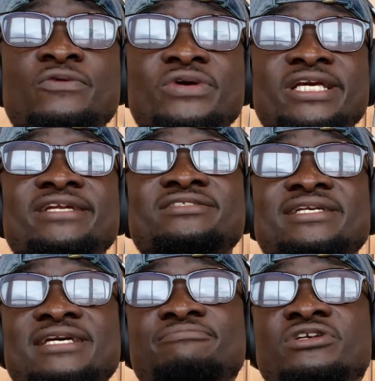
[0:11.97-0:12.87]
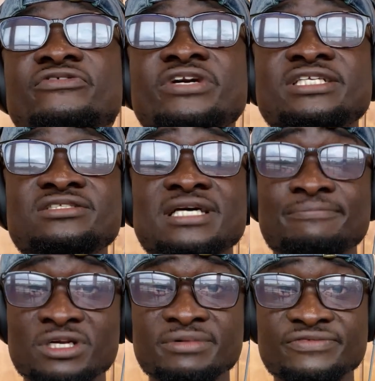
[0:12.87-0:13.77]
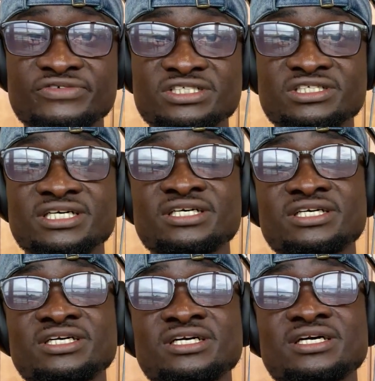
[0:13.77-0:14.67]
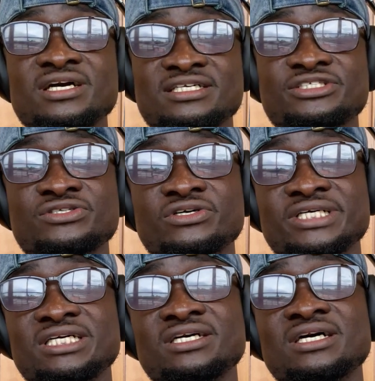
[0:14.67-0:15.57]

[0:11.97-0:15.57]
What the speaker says: within the second preference employment visa category.